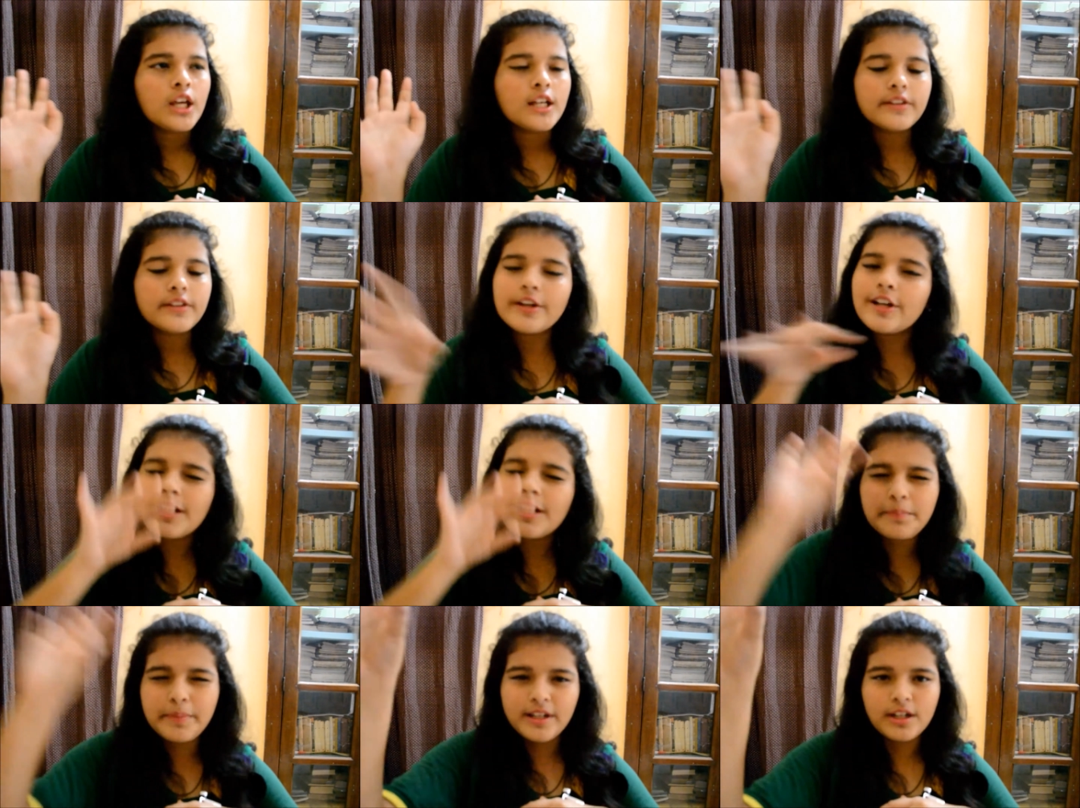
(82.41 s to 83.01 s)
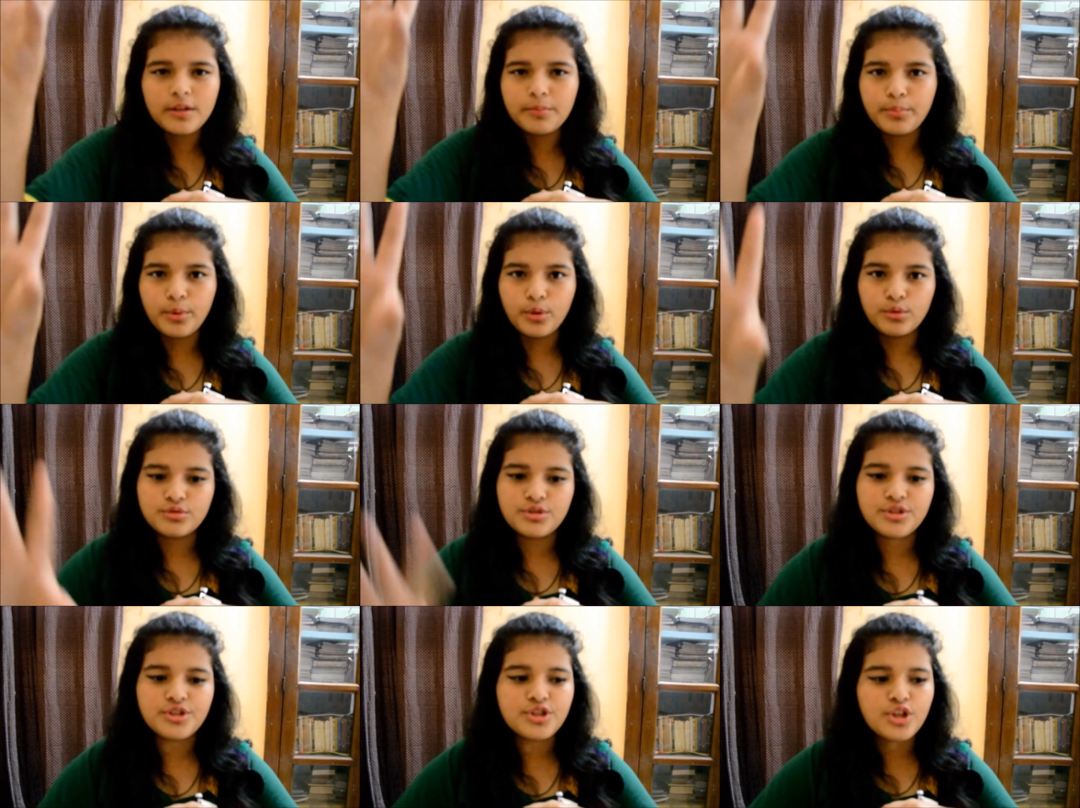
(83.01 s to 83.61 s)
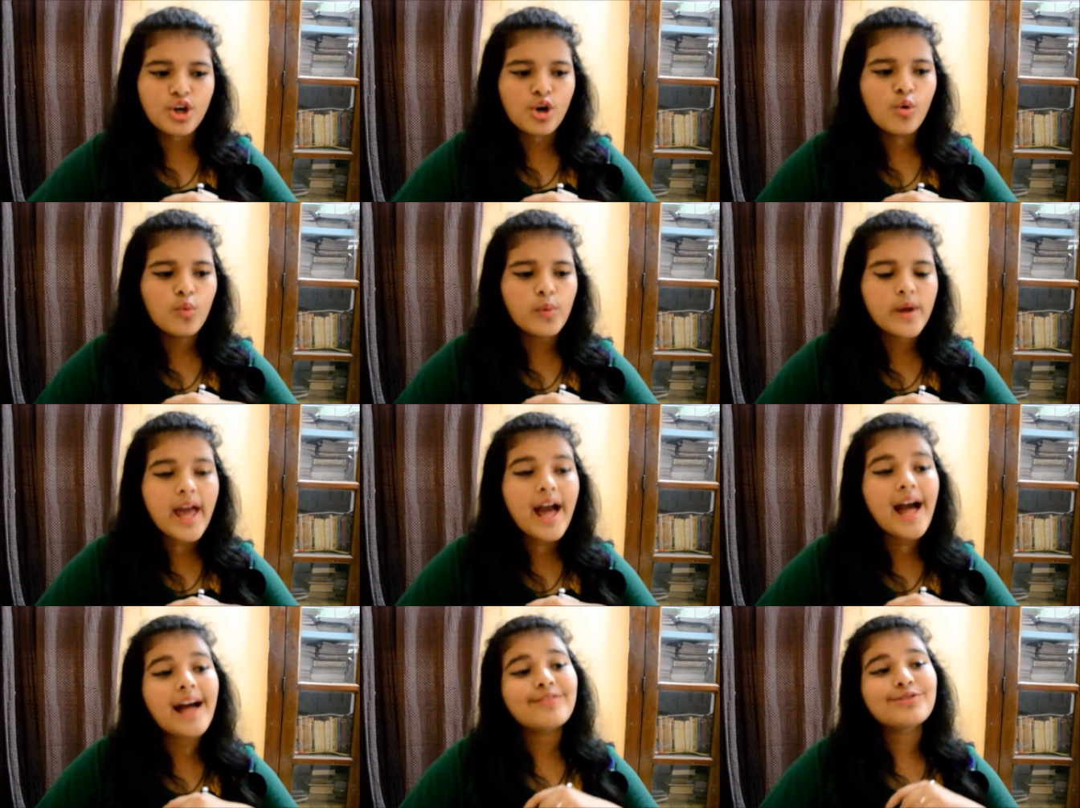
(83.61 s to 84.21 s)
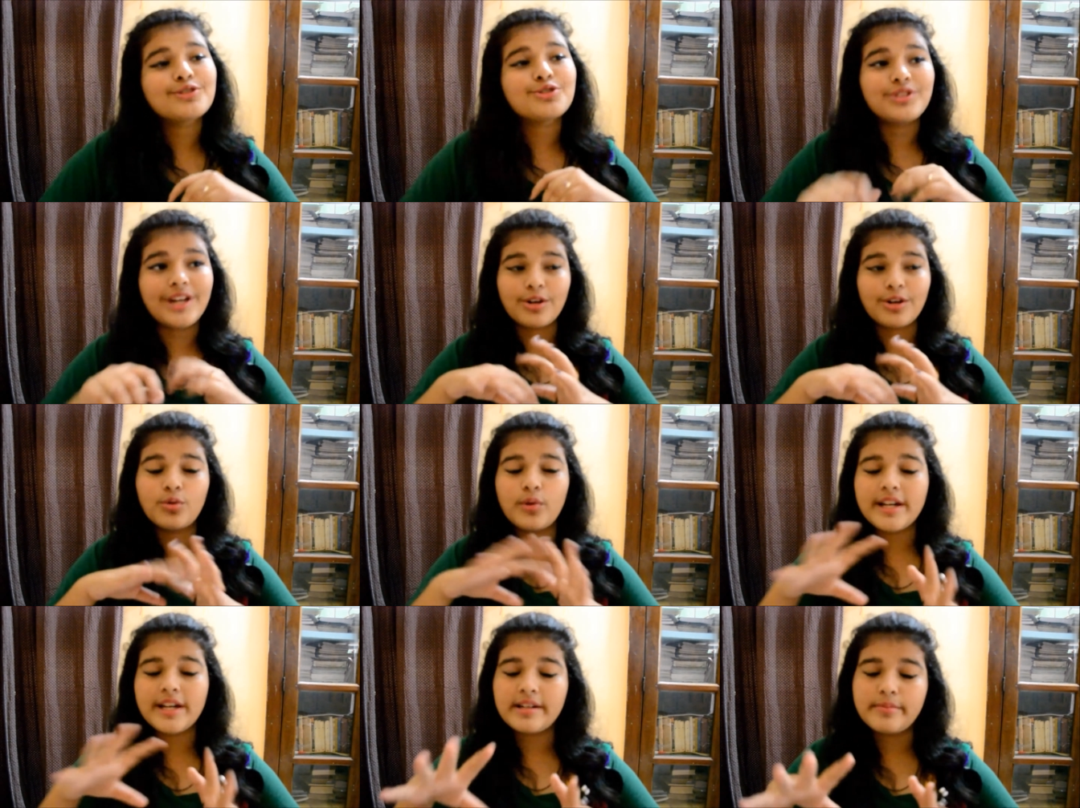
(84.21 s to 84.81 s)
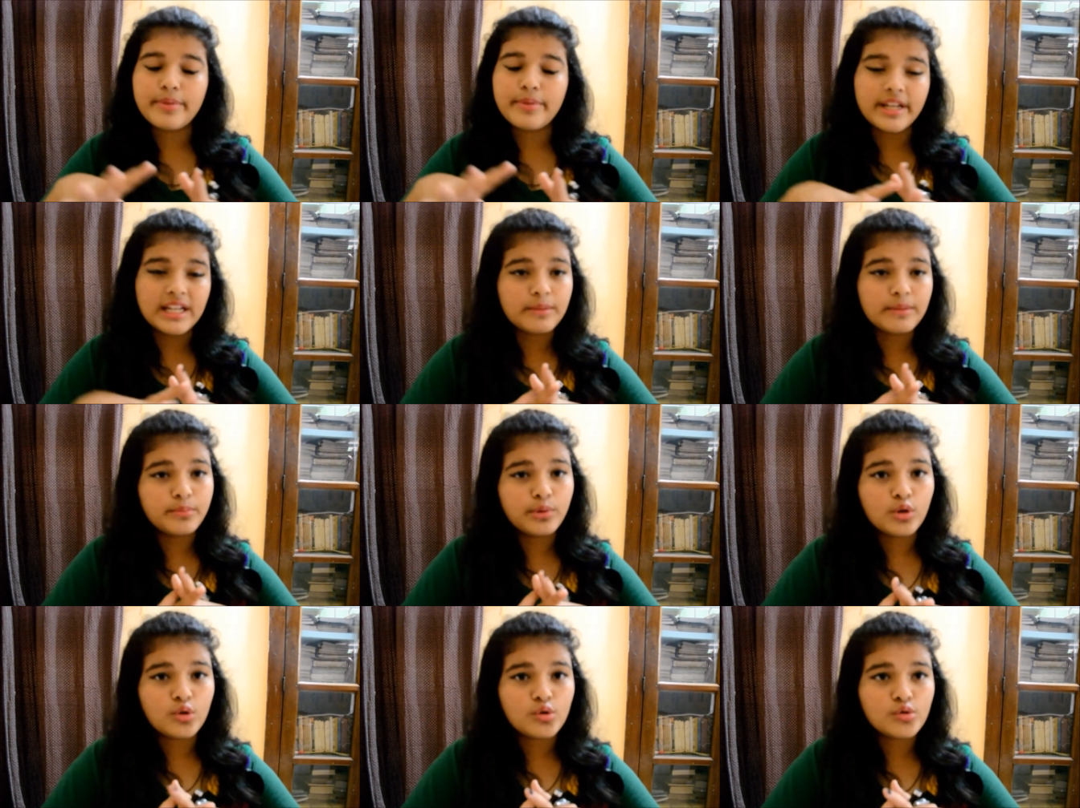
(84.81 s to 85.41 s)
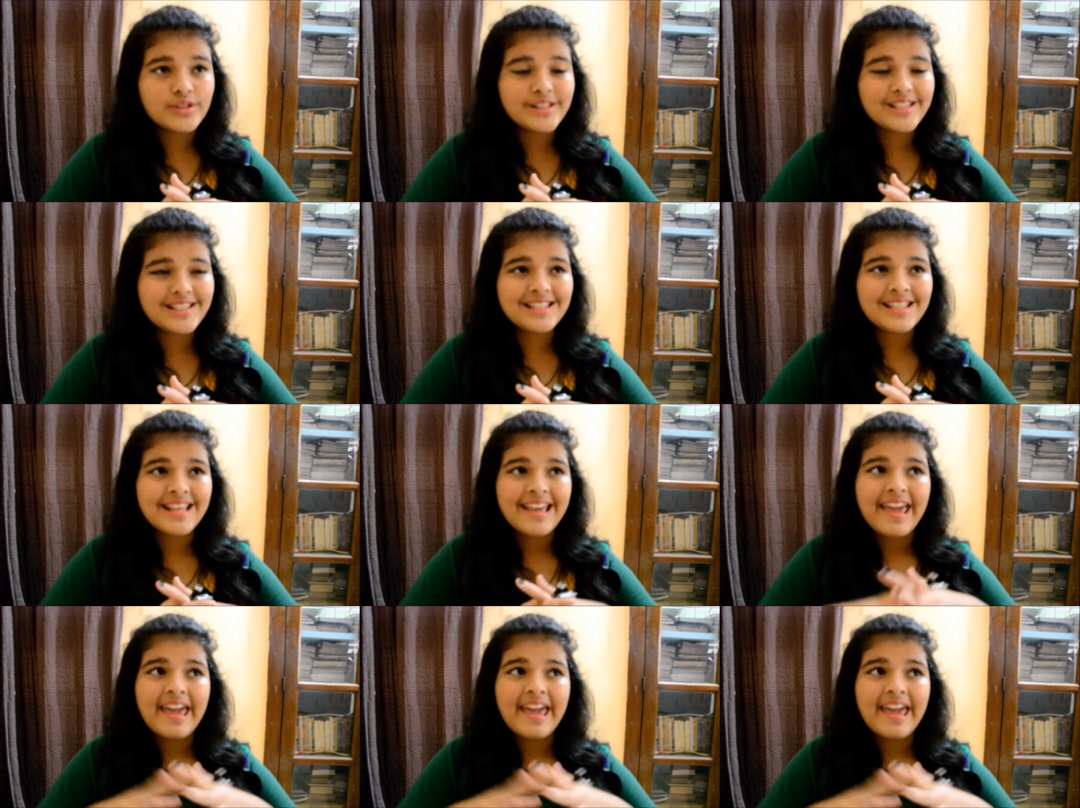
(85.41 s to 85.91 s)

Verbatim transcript: They're like pin-up boards, so we have to decorate our pin-up boards